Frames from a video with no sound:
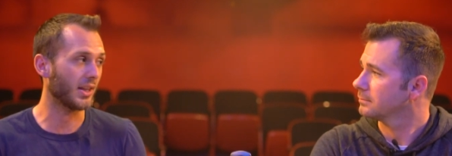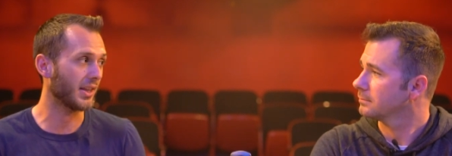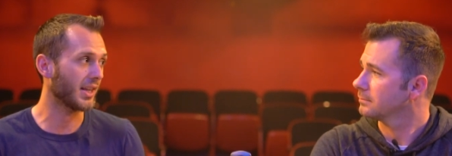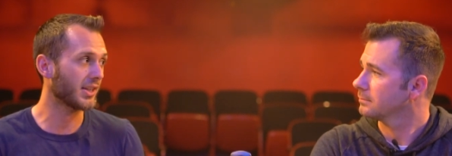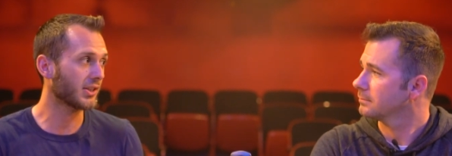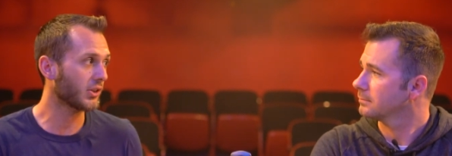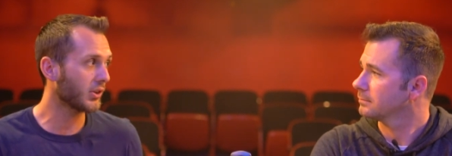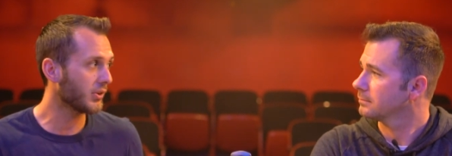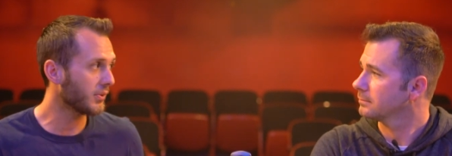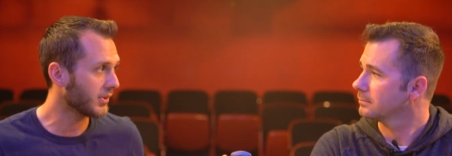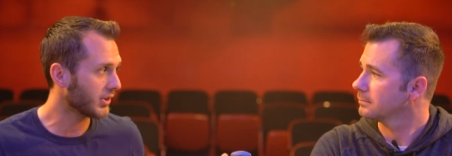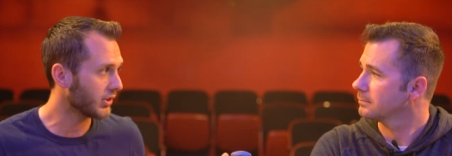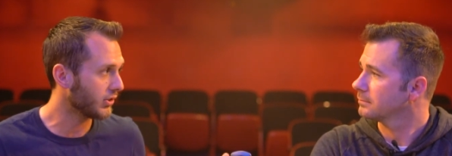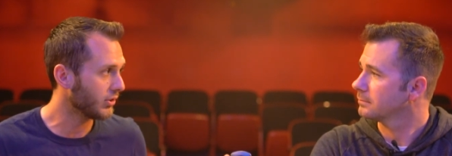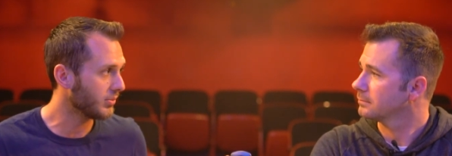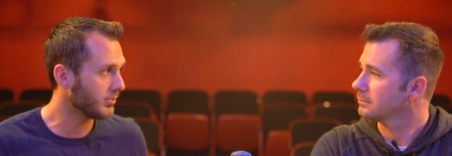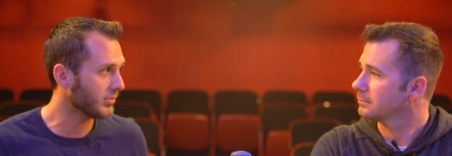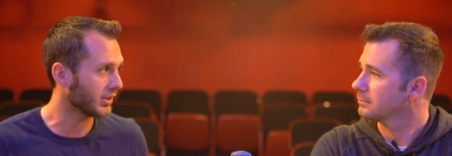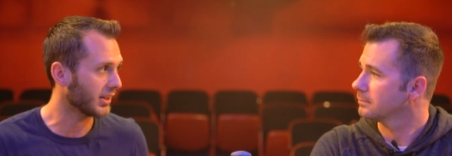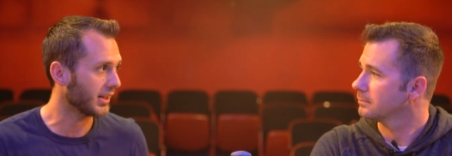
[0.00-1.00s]
Speaker 1: and that's going to
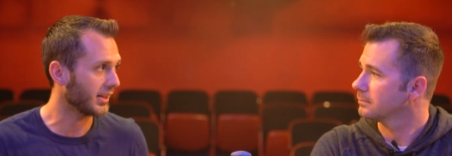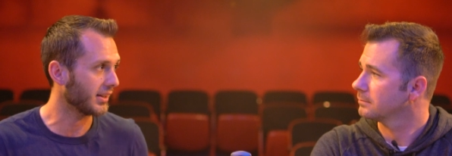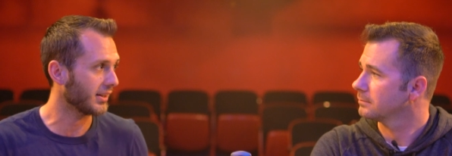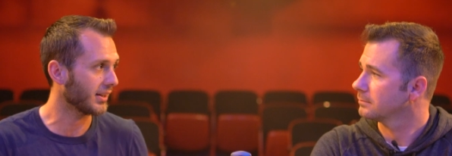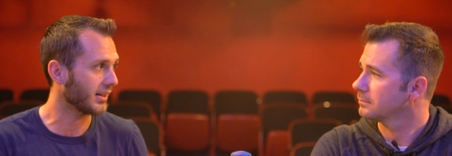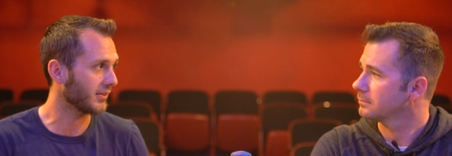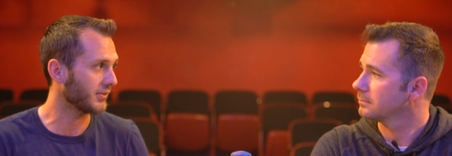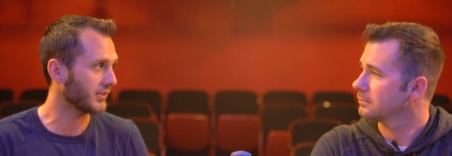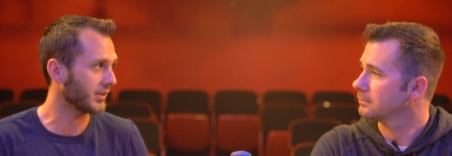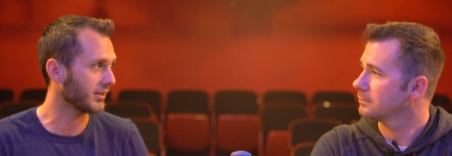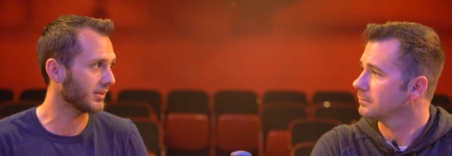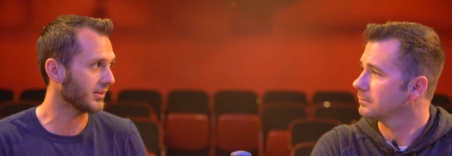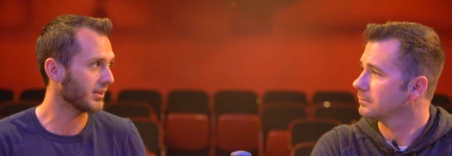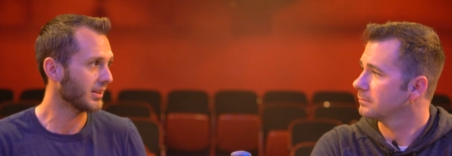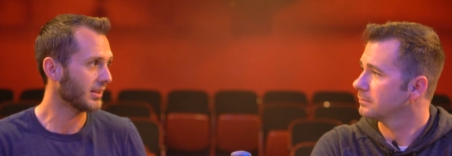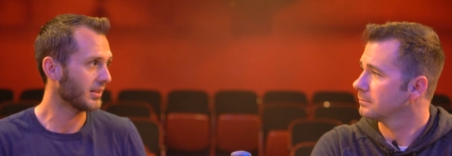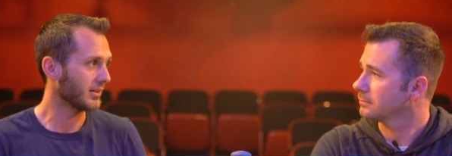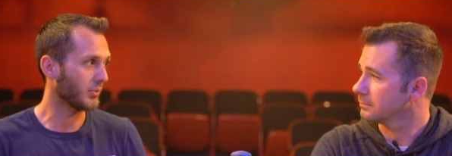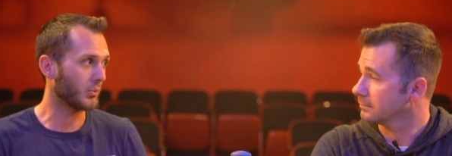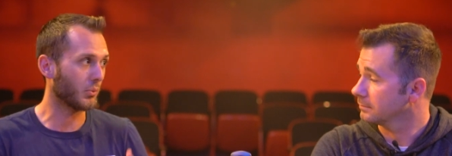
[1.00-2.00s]
accumulate after
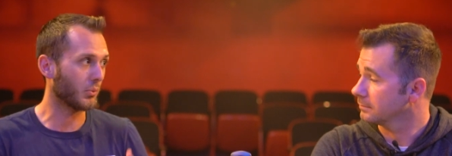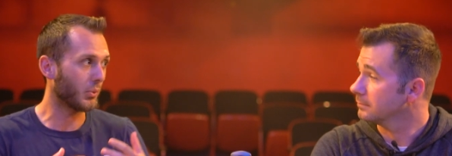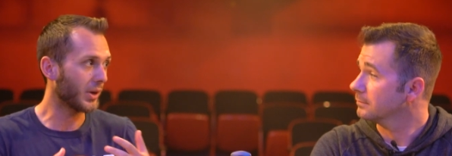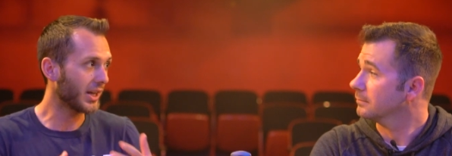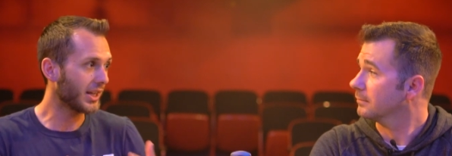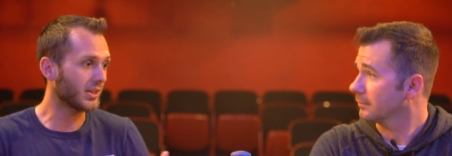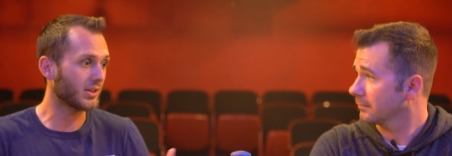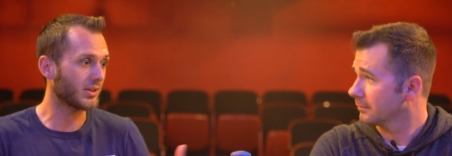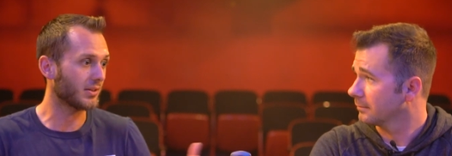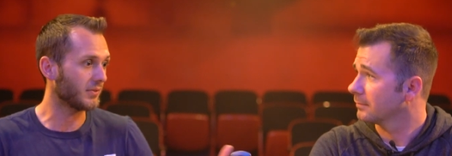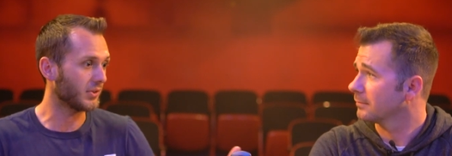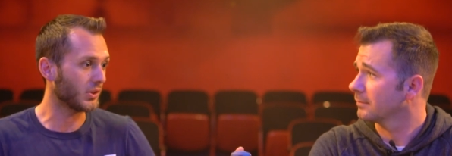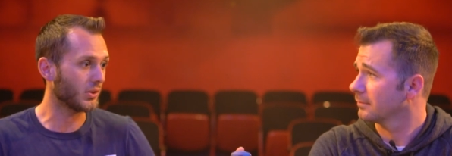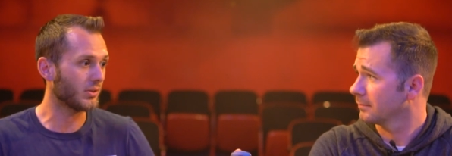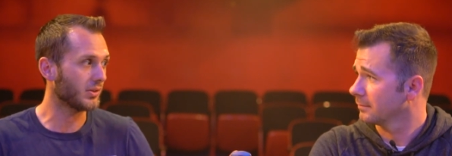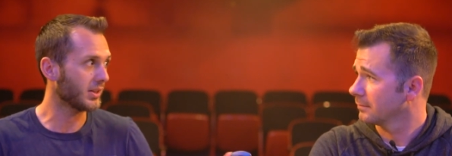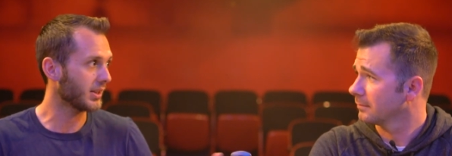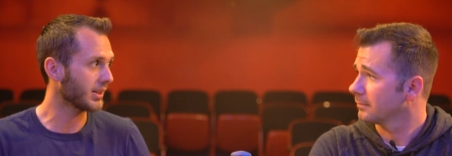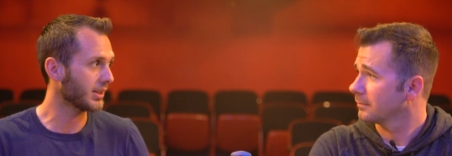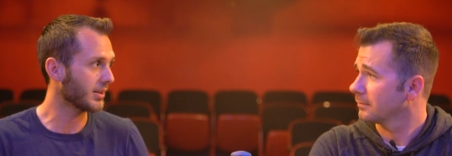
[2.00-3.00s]
weeks of
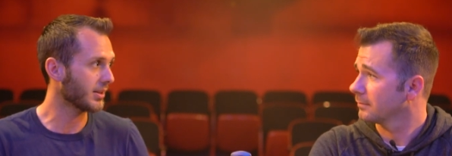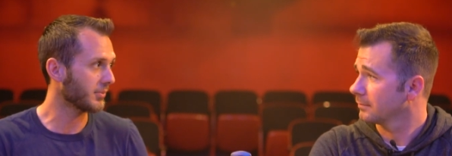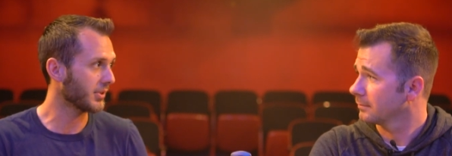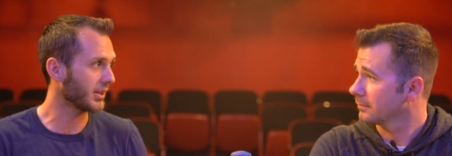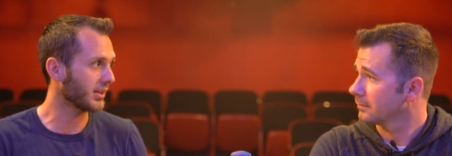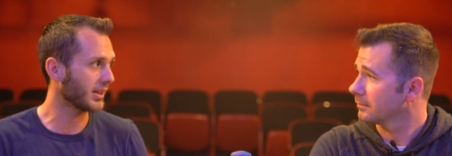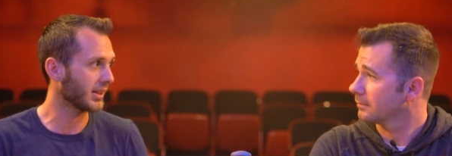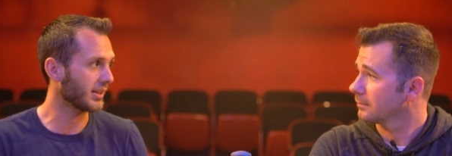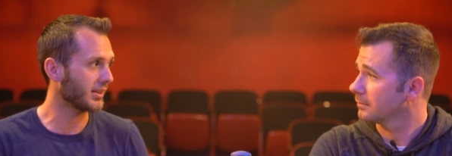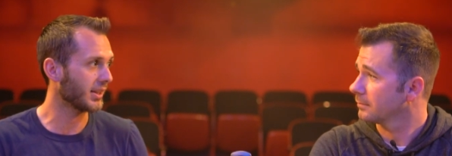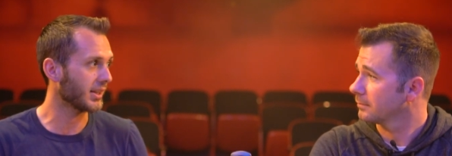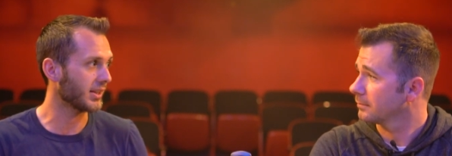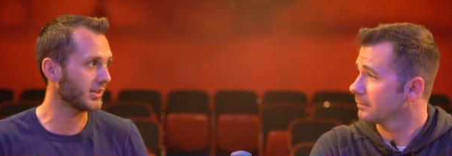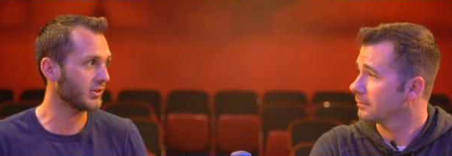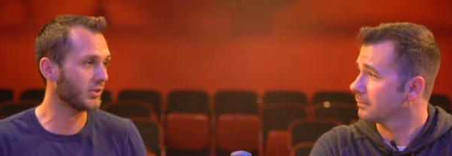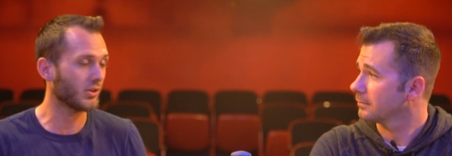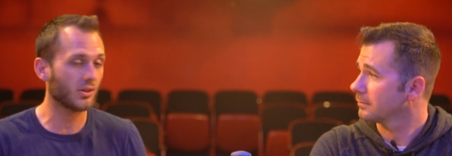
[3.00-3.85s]
using something like this.